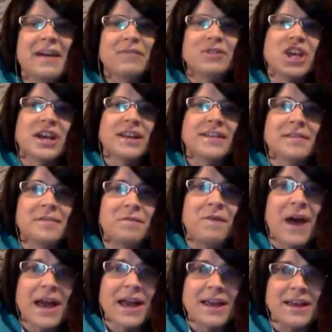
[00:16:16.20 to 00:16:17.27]
a chance to
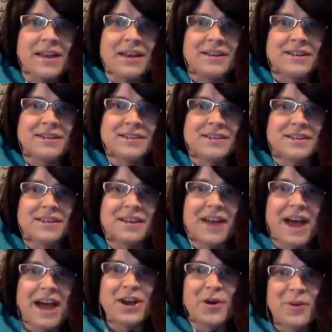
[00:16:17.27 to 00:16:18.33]
fight.
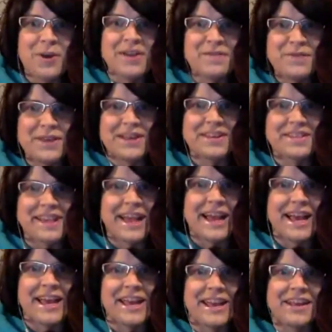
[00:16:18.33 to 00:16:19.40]
I know what it feels
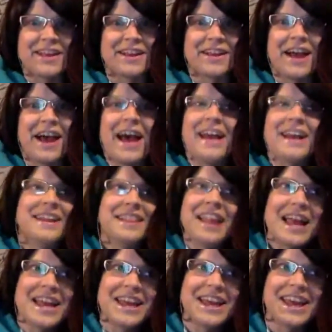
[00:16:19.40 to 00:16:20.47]
like. Right. I didn't
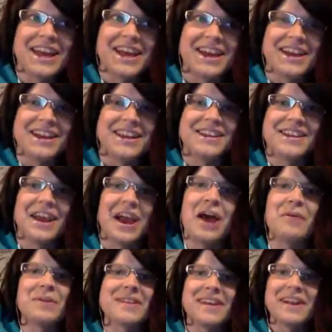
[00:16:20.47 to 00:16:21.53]
like it. I
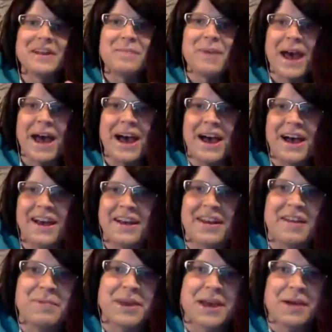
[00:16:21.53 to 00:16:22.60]
was kind of mad. I
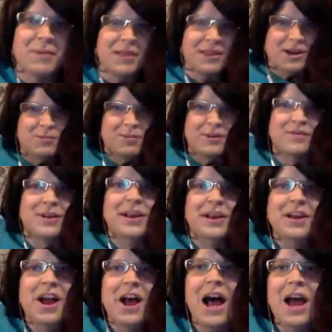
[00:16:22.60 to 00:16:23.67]

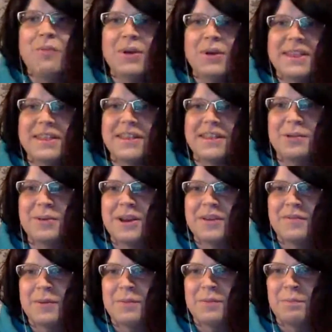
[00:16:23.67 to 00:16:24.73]
was a little bit of
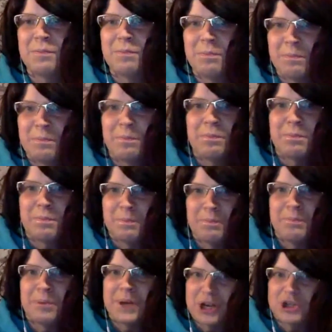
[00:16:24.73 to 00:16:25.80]
a
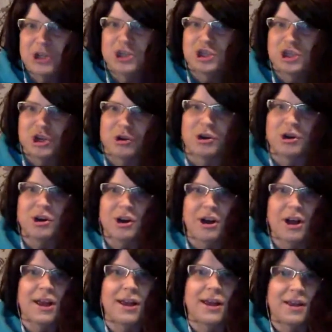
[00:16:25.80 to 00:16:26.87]
bitter juror.
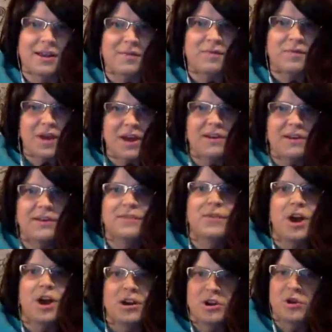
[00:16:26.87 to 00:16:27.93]
I've kind of
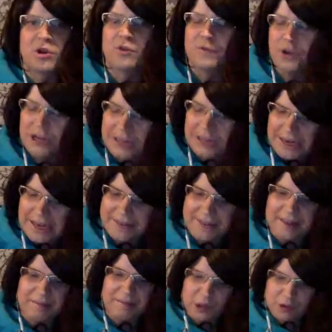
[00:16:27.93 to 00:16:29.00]
gotten over it as
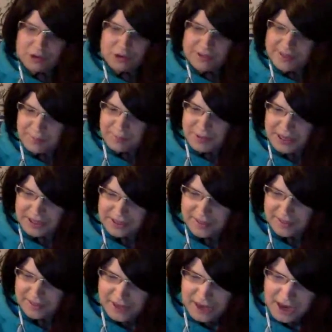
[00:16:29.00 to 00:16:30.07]
I've learned some
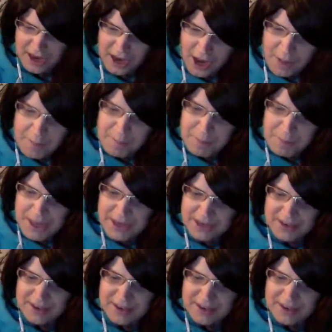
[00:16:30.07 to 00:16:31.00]
things. But